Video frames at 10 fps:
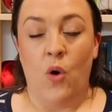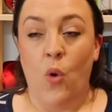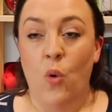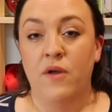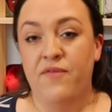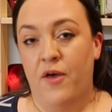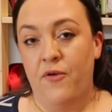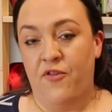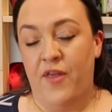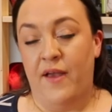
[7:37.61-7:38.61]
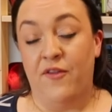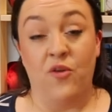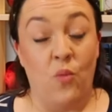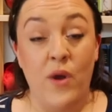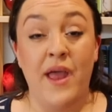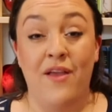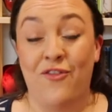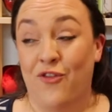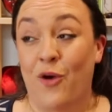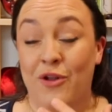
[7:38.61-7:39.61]
all of those things that we
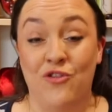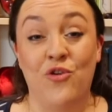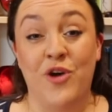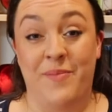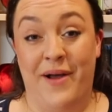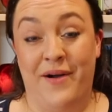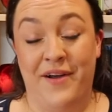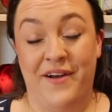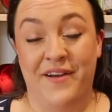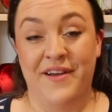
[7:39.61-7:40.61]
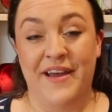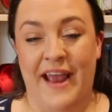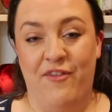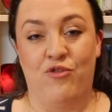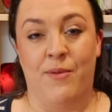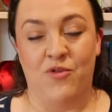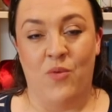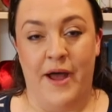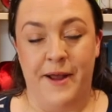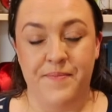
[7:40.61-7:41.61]
so enjoy about her get stripped
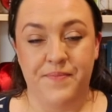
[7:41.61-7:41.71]
away.